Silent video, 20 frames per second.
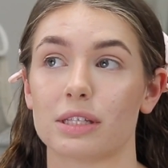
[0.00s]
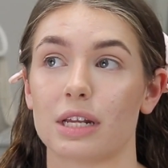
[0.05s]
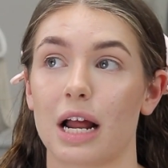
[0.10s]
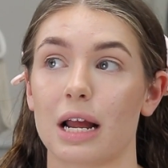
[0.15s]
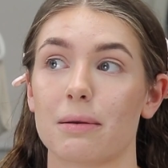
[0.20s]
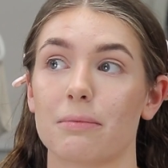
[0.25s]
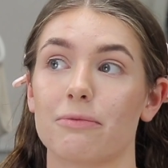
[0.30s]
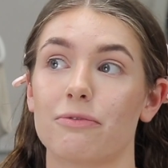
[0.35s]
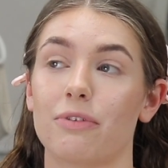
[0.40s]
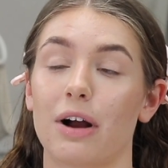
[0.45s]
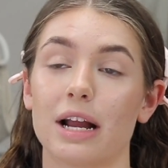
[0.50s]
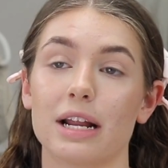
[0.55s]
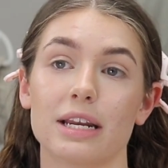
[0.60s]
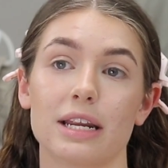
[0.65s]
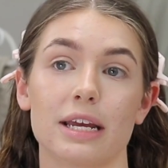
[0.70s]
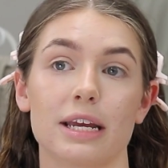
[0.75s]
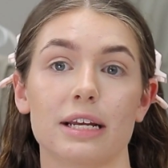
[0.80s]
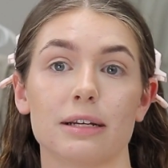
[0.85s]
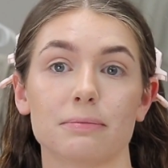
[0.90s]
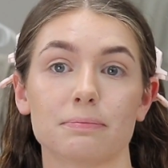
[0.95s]
that I am
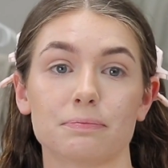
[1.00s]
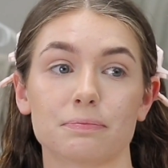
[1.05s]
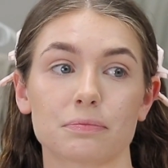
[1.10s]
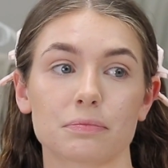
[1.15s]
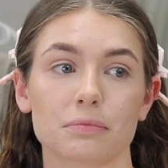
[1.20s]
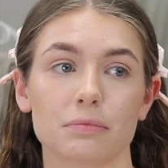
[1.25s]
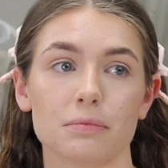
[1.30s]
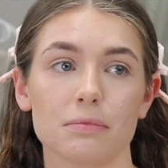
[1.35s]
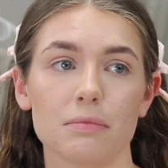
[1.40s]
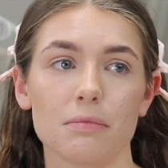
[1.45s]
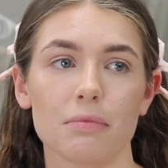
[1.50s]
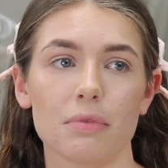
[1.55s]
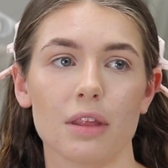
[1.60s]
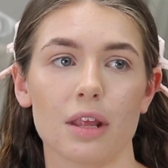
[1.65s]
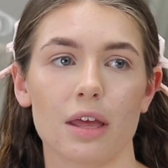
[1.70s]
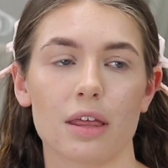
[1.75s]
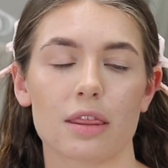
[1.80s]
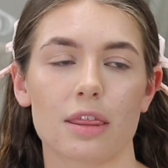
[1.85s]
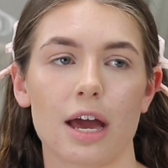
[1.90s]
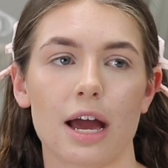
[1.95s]
finding
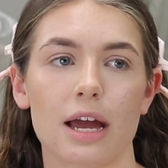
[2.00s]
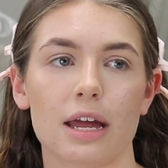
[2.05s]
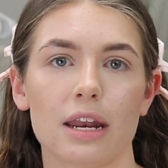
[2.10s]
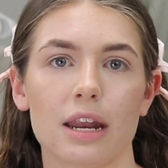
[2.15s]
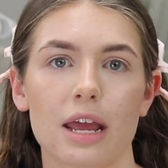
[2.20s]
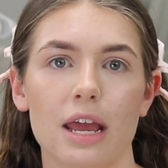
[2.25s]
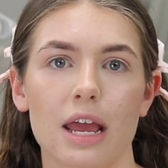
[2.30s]
that